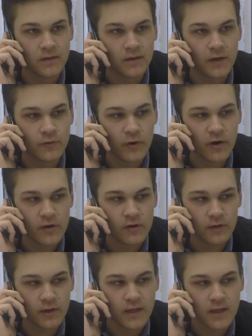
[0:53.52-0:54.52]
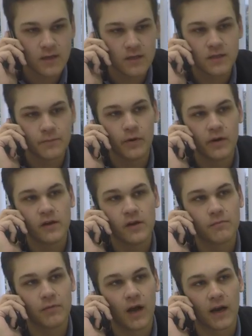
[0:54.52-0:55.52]
And when are you looking to put in
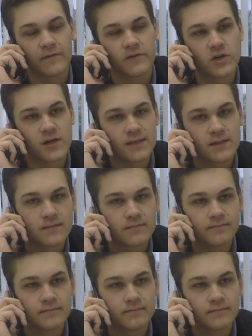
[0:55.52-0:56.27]
your block of trees?